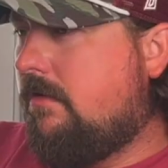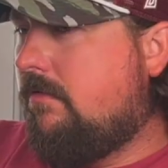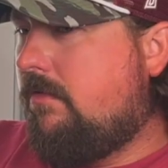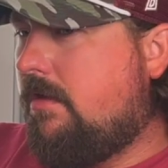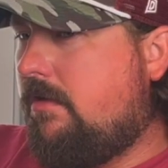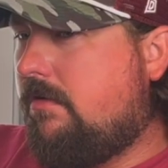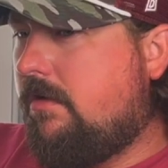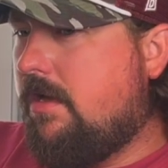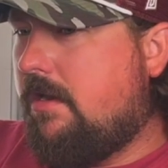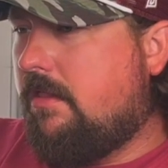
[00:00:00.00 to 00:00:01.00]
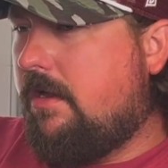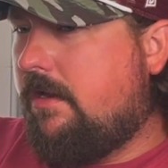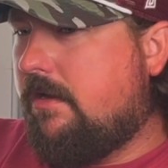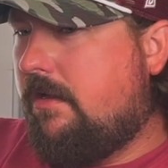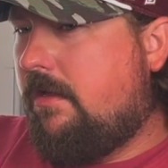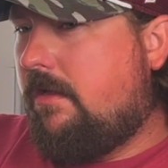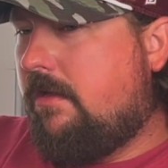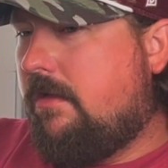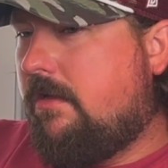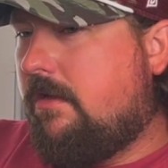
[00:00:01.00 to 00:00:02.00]
Well, yeah, you can kind of like.
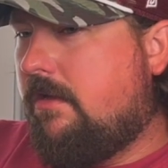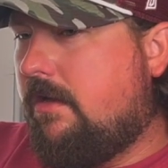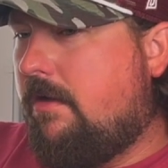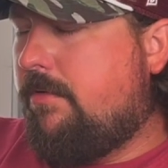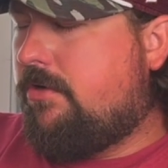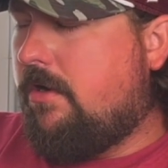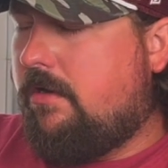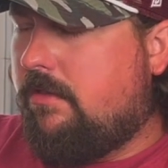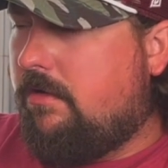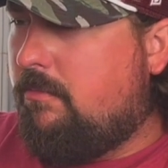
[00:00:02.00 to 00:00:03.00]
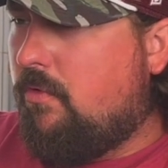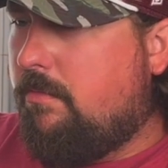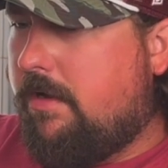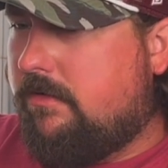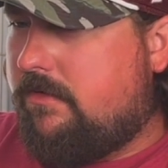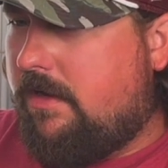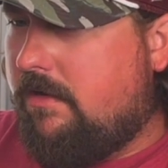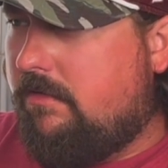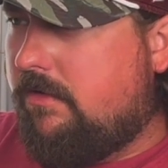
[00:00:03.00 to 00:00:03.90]
I've been trying to learn more about sound and